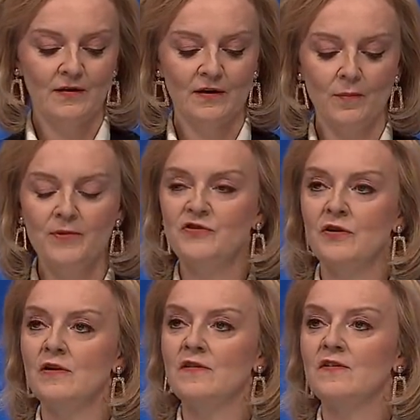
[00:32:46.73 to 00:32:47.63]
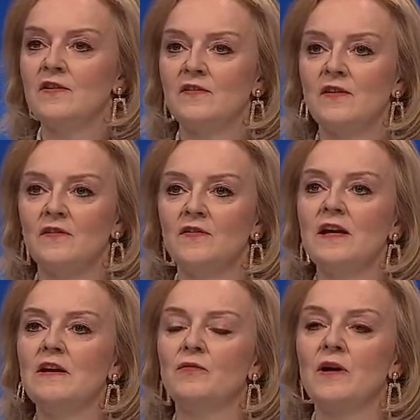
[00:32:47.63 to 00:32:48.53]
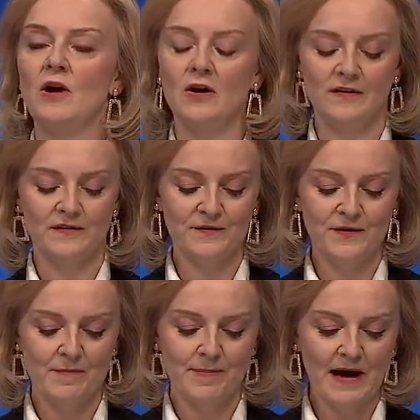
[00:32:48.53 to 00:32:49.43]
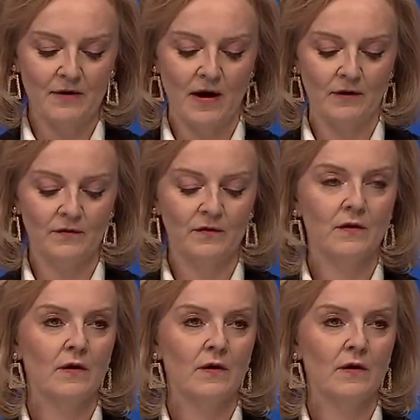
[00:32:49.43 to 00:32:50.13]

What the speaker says: the opportunity to succeed regardless of their background.